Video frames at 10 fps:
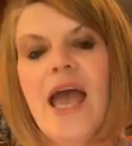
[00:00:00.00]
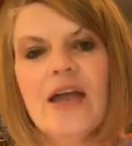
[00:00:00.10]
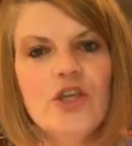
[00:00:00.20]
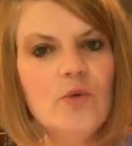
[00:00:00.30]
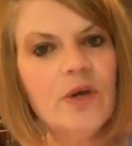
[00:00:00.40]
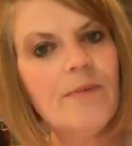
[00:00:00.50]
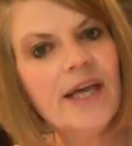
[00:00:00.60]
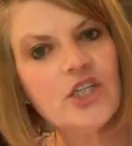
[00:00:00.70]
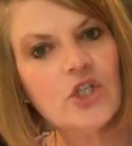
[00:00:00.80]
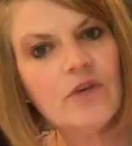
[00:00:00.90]
and you want to
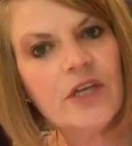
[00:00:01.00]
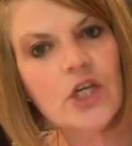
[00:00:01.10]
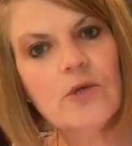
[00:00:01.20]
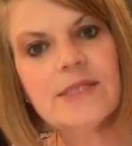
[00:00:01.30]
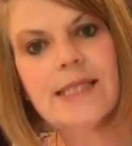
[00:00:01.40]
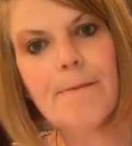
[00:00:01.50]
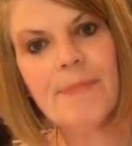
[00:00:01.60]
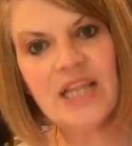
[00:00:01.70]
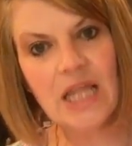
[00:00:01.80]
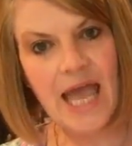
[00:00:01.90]
make sure that you use the
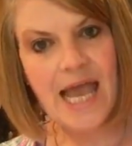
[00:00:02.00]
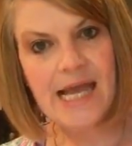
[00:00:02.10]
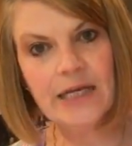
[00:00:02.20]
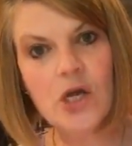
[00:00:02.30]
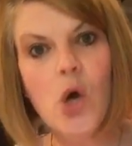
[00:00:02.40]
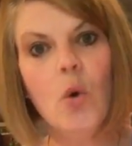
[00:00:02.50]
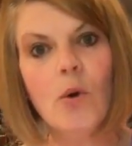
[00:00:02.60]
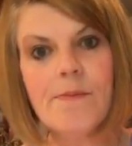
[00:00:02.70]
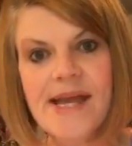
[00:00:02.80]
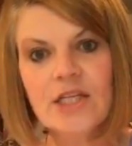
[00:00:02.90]
plain,
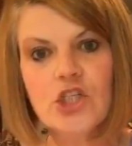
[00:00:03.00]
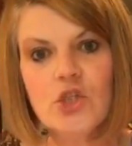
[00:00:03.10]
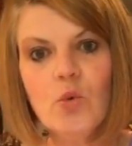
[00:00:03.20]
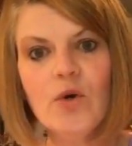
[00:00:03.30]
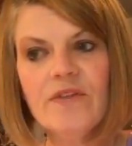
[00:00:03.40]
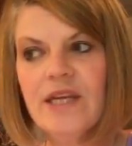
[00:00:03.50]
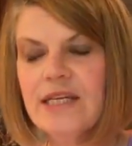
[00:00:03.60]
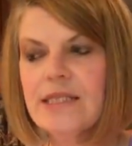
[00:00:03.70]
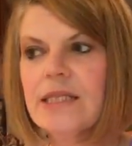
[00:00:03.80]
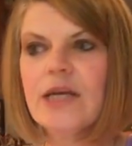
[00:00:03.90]
or make sure that
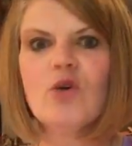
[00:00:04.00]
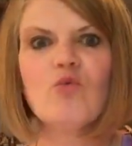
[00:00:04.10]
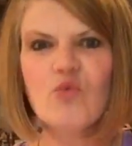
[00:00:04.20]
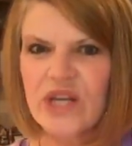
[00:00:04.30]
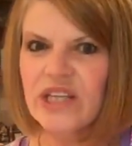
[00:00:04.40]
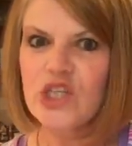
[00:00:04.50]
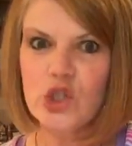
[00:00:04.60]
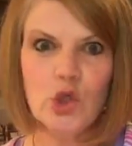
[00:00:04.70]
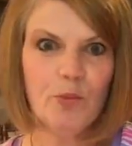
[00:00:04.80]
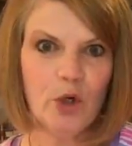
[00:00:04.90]
it's like really
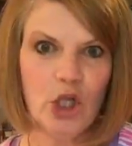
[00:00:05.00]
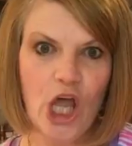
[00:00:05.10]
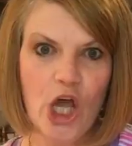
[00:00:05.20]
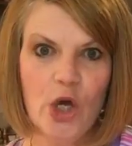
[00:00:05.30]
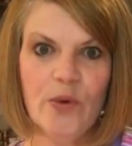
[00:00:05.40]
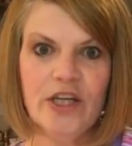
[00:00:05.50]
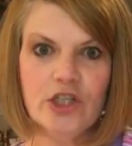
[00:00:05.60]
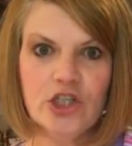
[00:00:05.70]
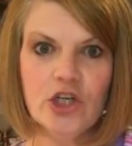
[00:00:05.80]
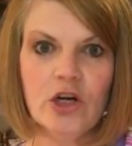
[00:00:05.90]
super low in
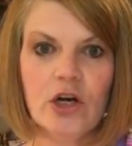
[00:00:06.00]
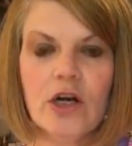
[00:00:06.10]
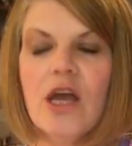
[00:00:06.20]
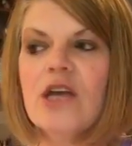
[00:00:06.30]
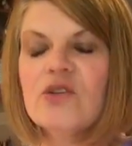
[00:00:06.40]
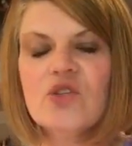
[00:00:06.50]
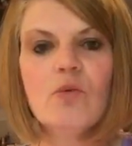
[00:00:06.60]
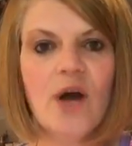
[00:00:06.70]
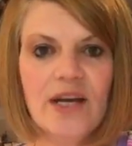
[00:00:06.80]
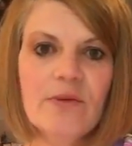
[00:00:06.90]
sugar.
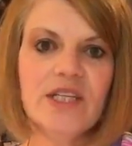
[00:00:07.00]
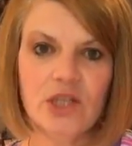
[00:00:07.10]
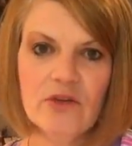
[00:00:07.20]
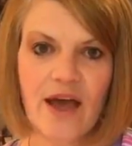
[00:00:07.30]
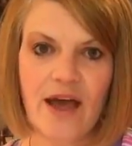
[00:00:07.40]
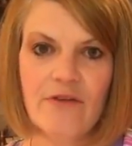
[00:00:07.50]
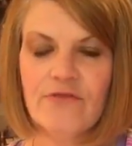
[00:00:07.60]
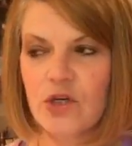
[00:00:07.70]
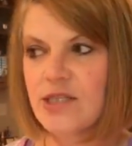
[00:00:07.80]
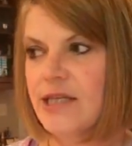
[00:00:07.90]
So why do we do that
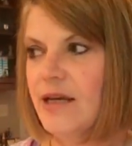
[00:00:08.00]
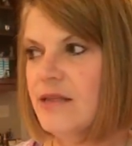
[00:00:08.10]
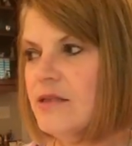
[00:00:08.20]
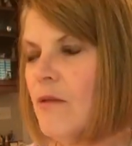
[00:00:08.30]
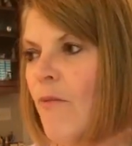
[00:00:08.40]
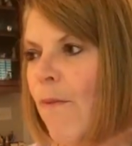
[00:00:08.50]
versus